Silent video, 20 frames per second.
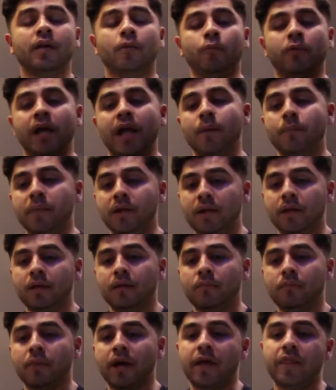What I
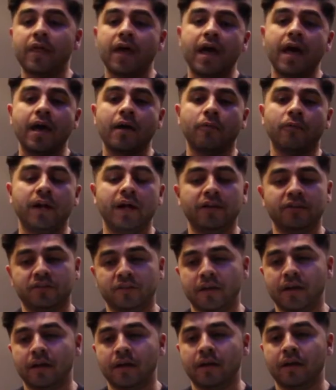mean by that, when I
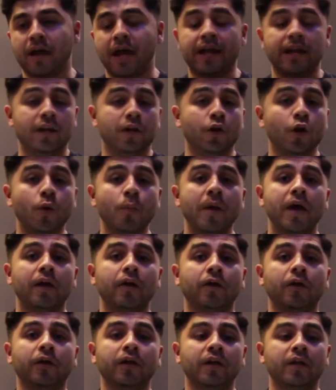say I didn't know
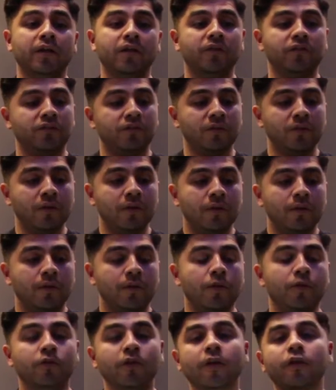better, is
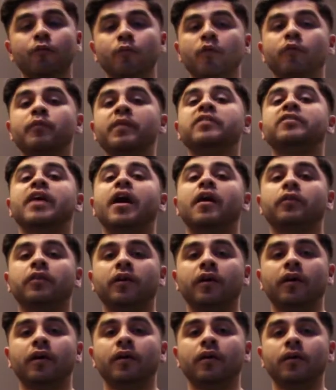there's other movements out
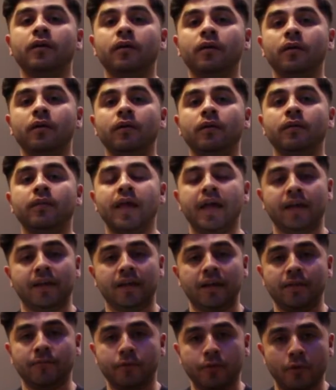there that
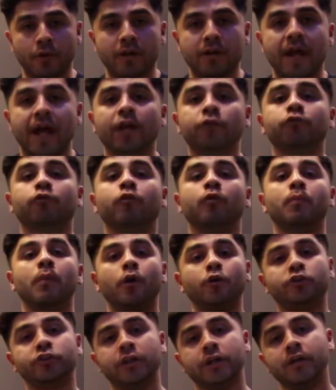give you a natural
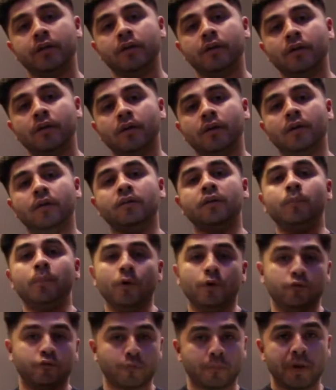motion to
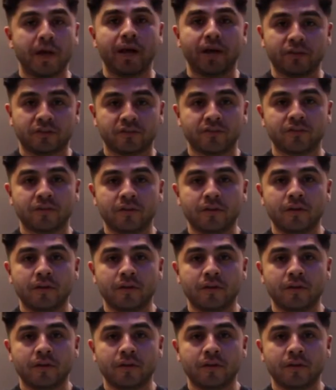build your pecs.